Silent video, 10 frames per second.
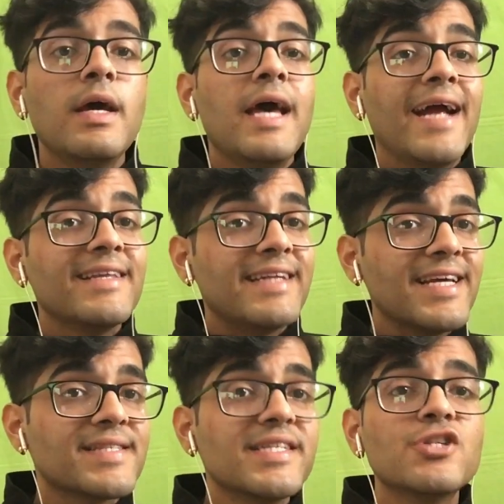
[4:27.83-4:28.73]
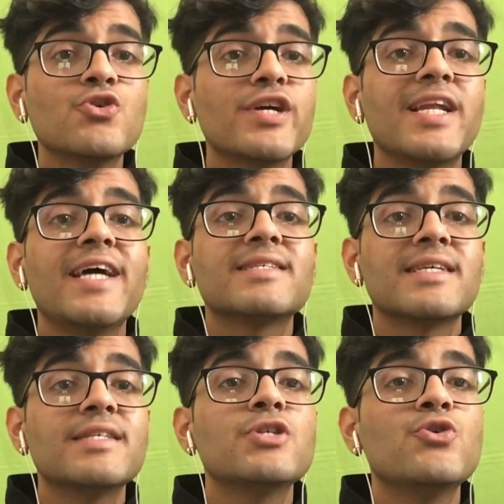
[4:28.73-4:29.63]
And the next thing to realize
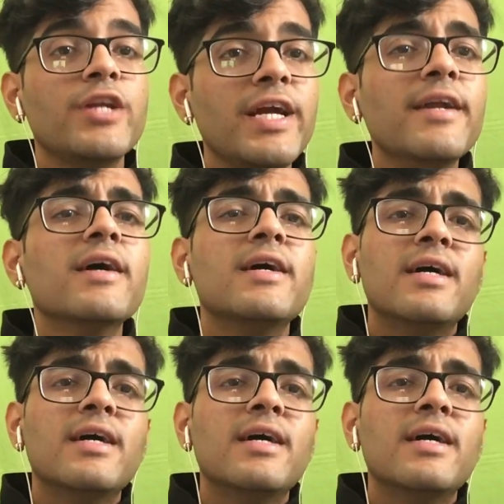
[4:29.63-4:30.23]
is you need